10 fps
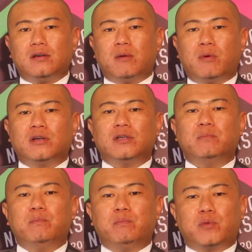about the
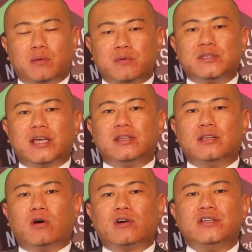problems that the
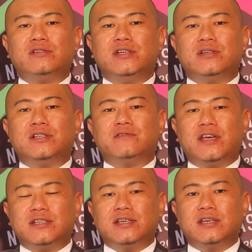Northeast region is
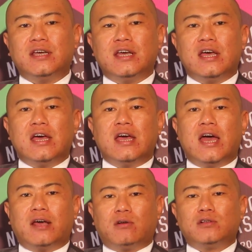facing,
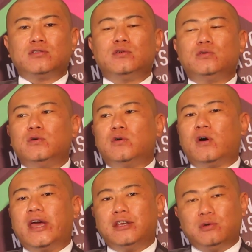and also to
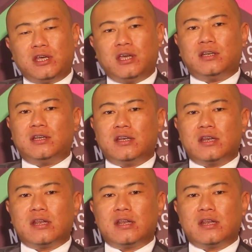educate